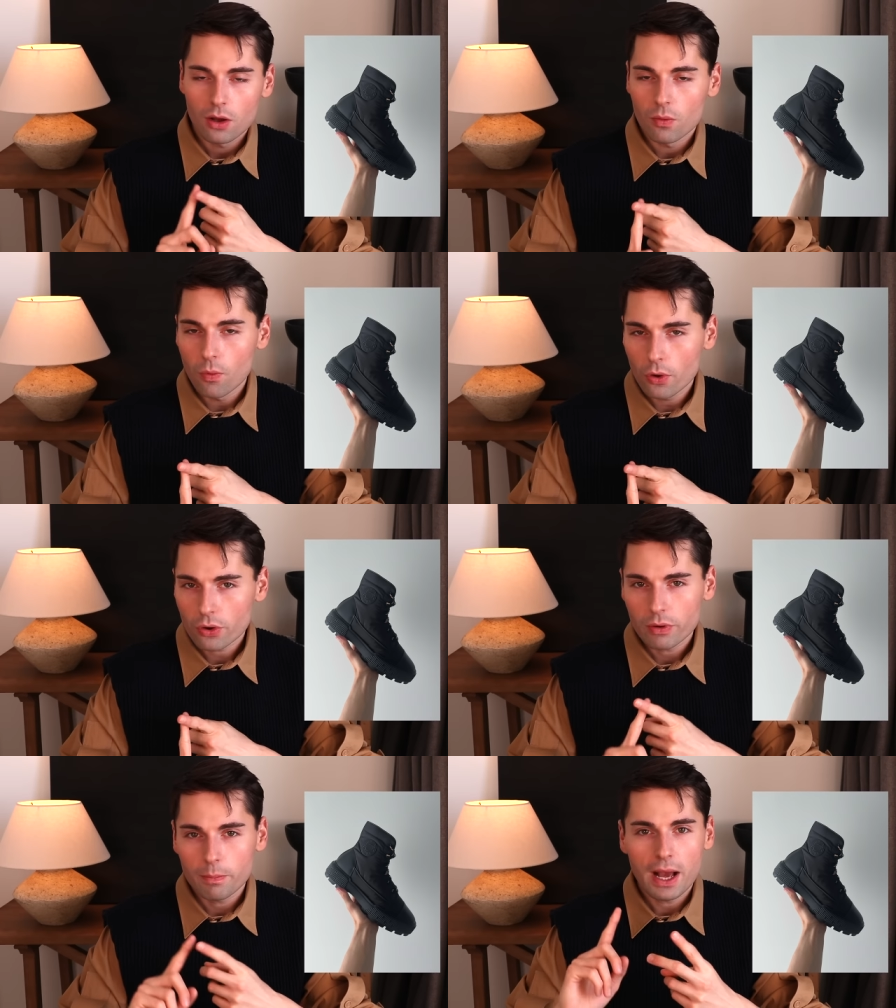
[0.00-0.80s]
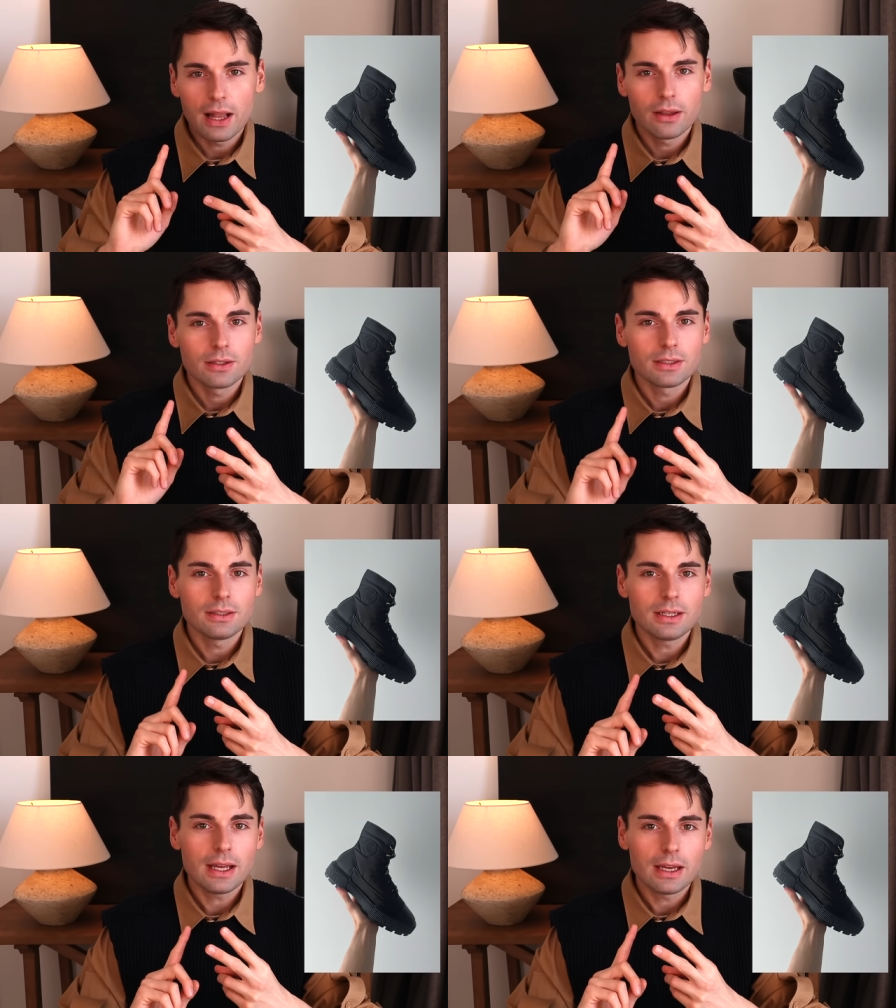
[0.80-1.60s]
water repellent.
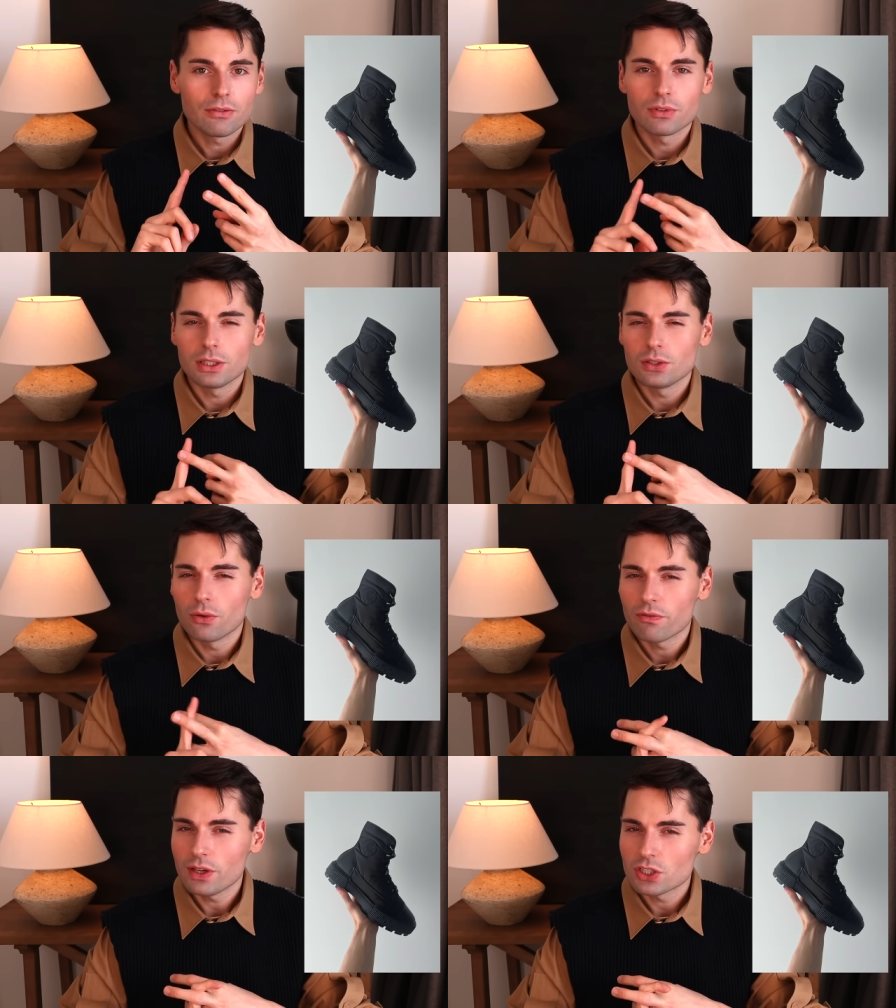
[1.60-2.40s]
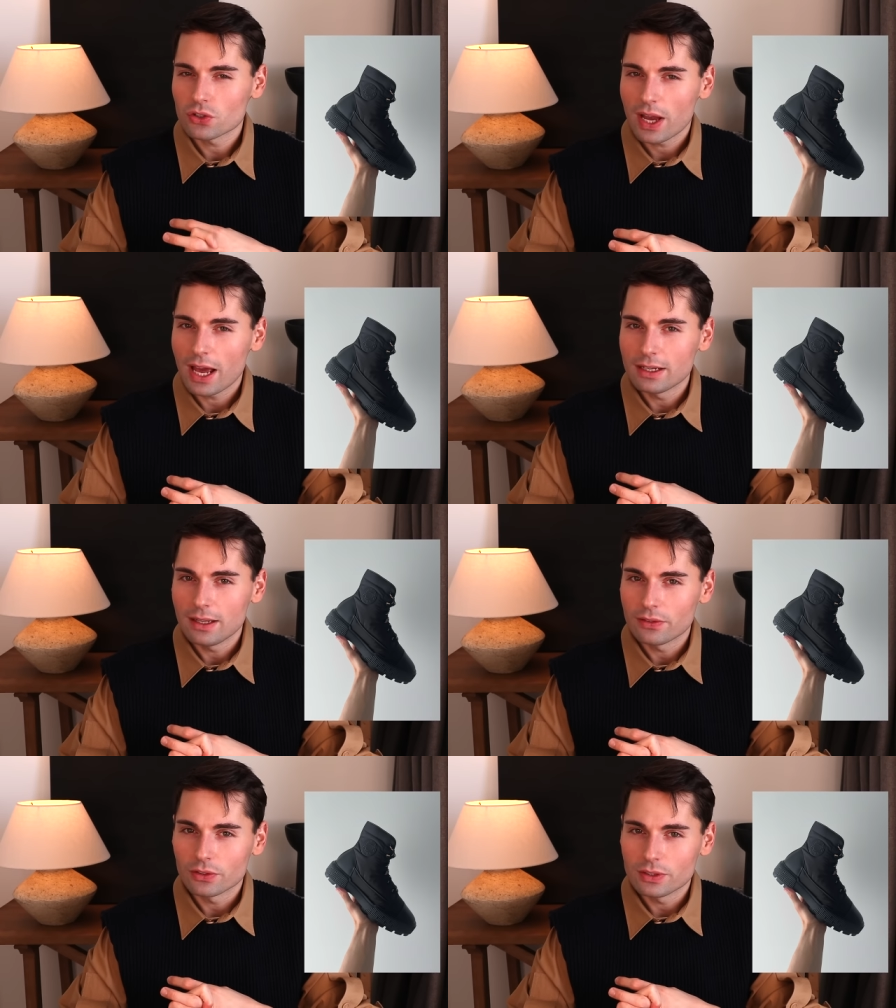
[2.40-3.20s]
They really don't feature any
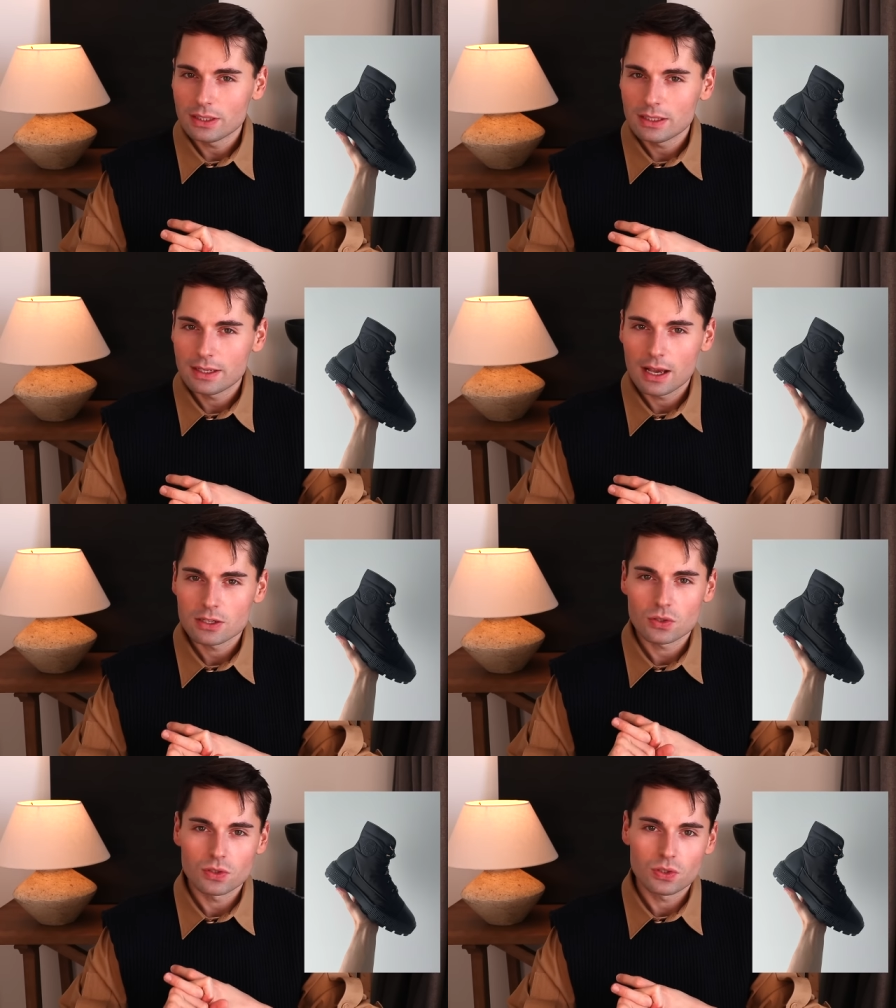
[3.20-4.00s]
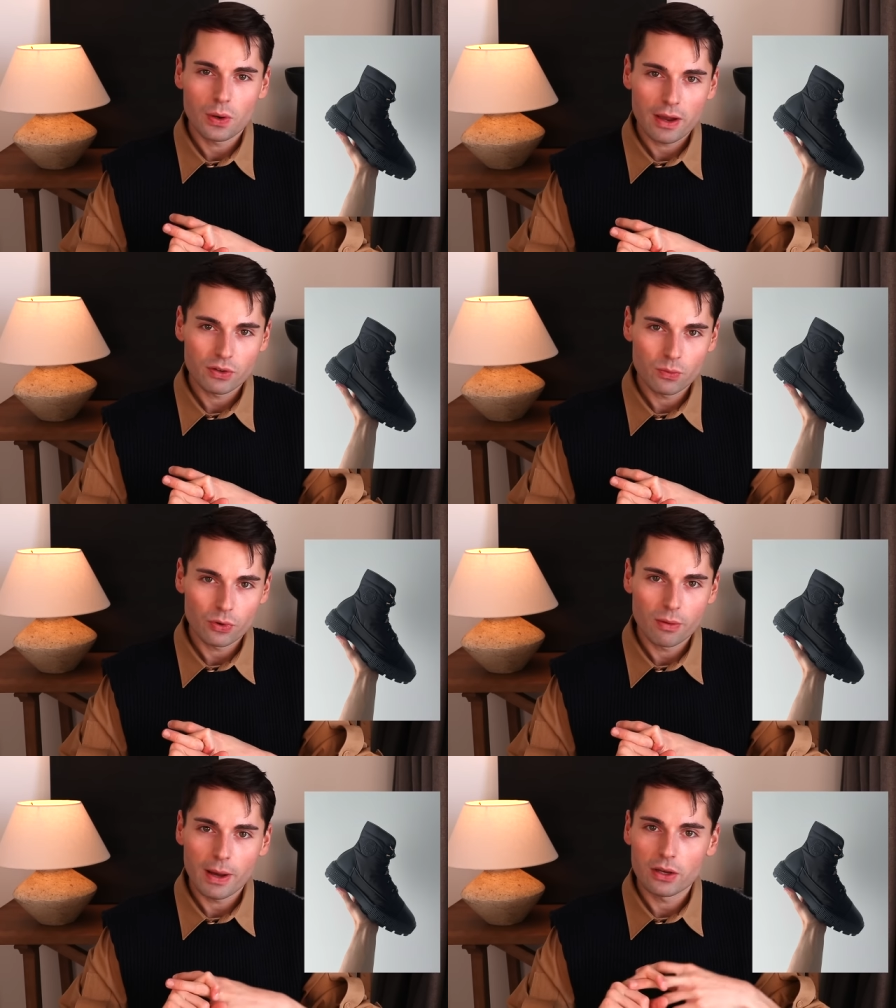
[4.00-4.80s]
leather detail, so you don't have to
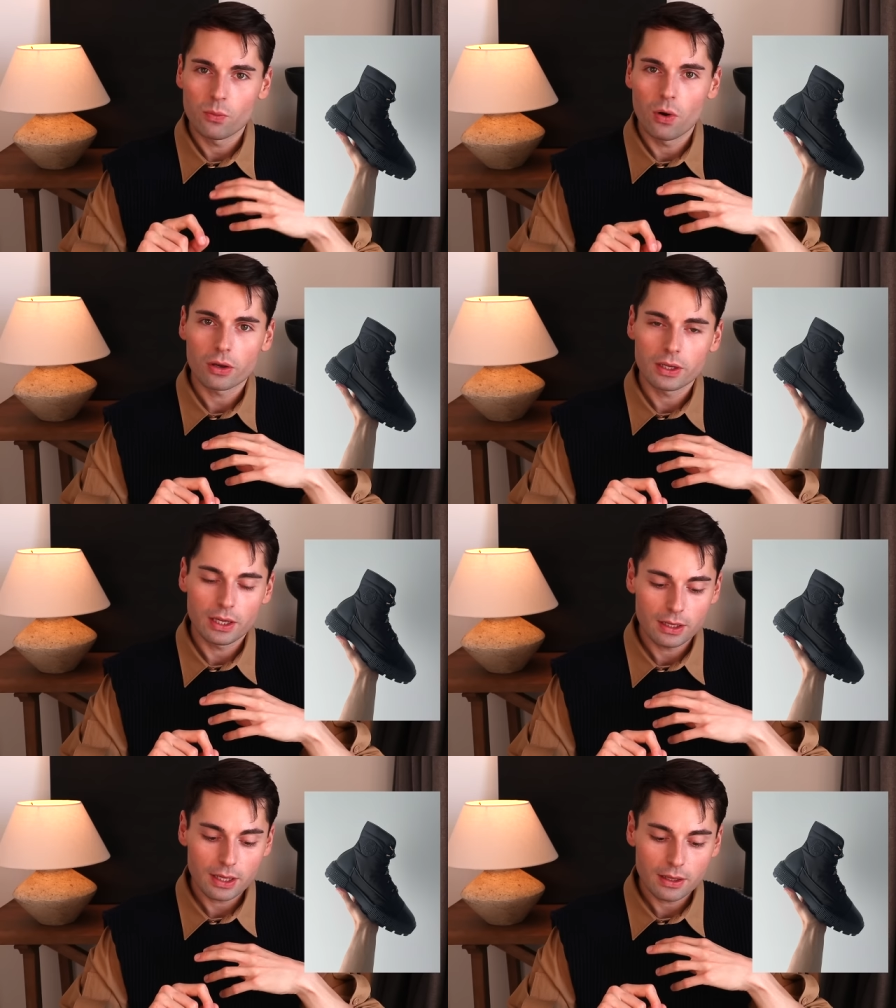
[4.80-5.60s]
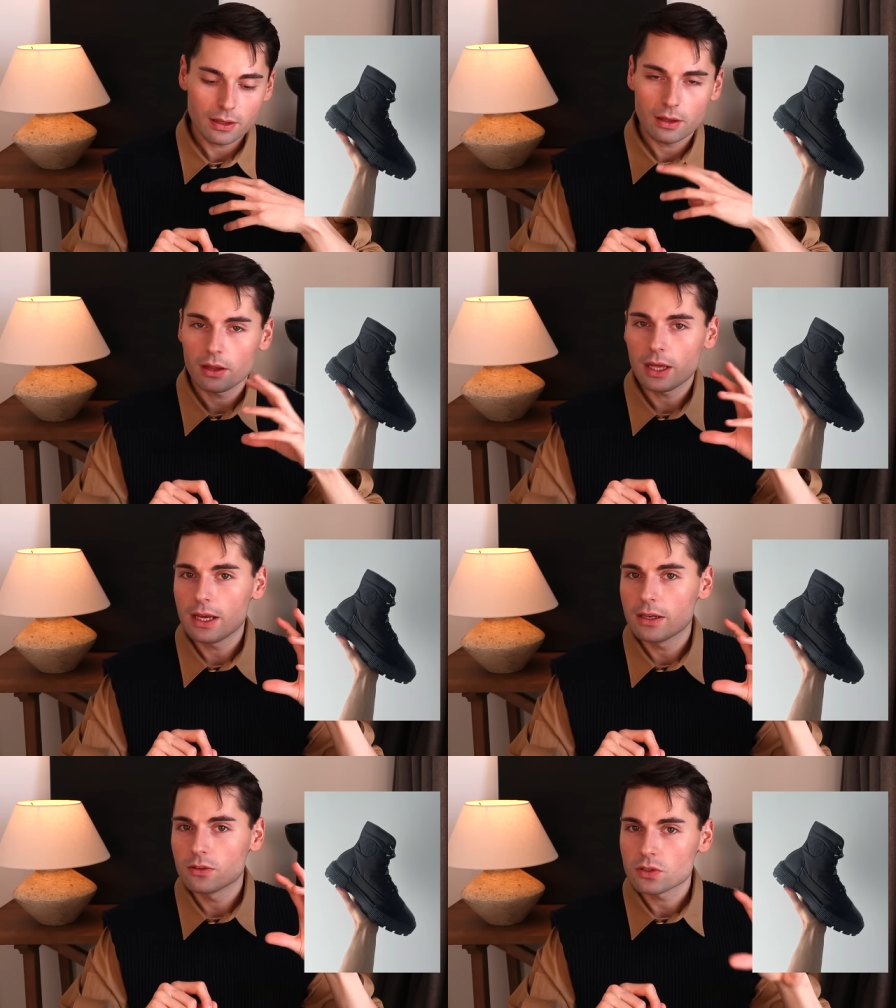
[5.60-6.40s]
worry about walking
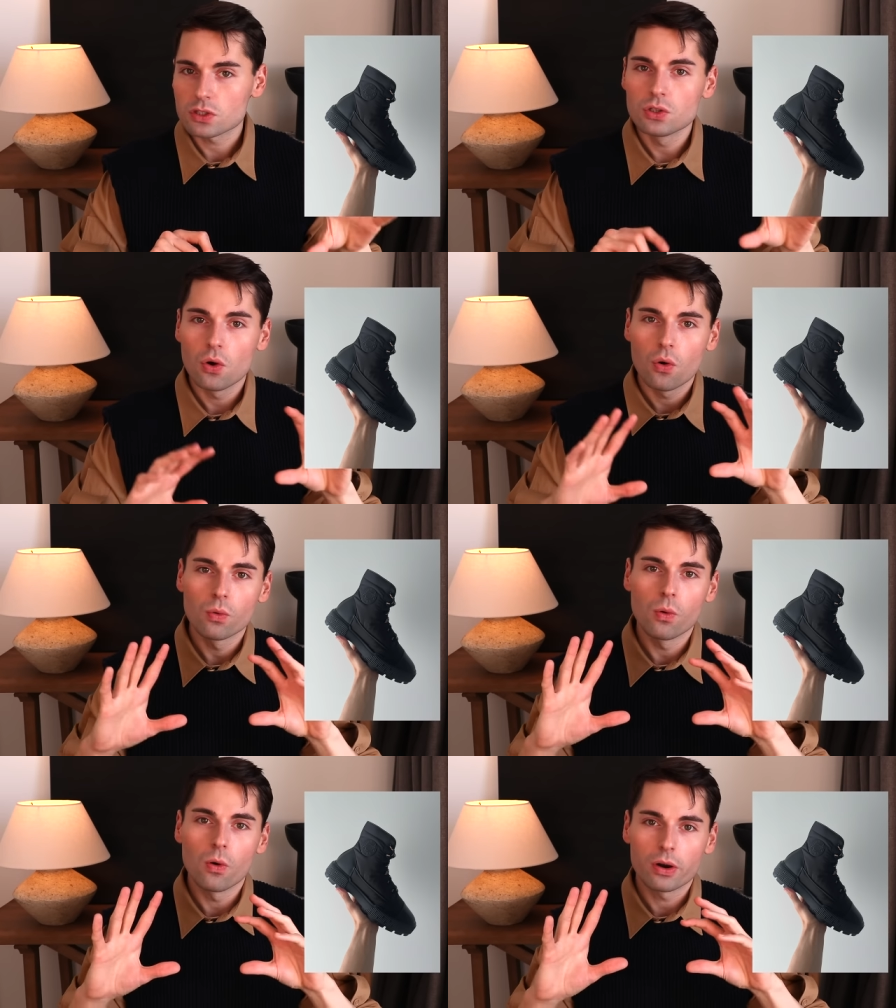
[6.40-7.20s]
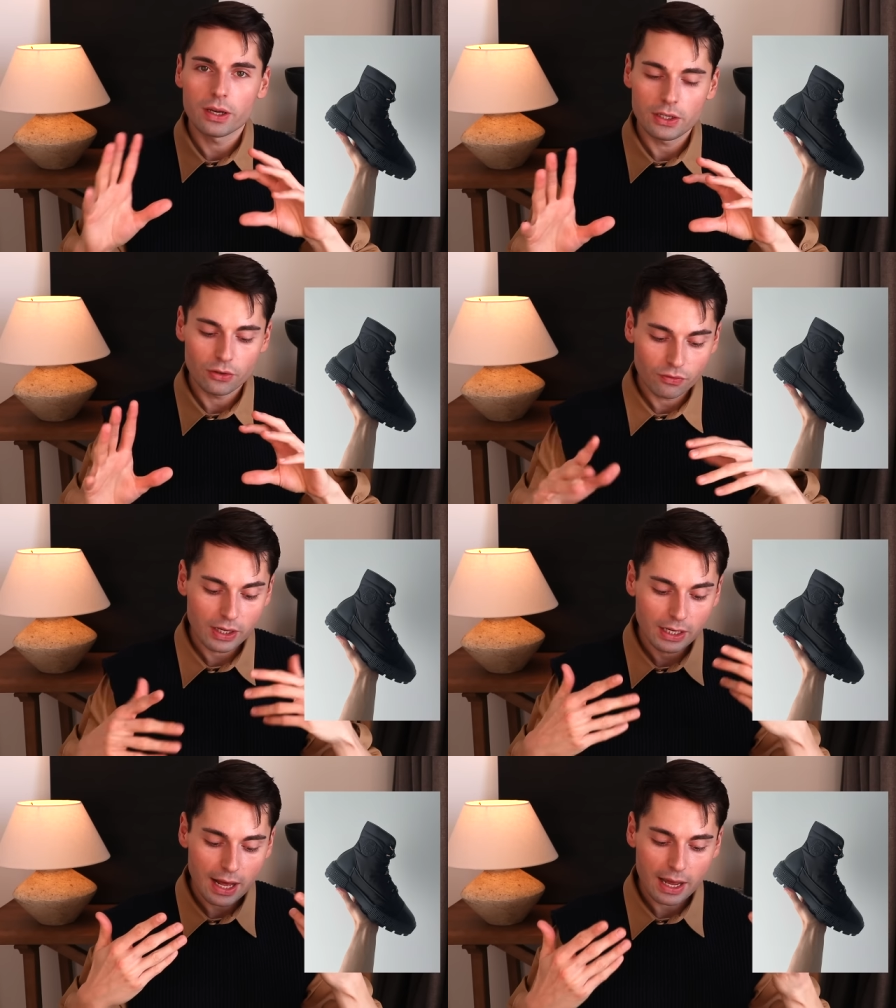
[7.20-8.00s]
in the snow or in the rain.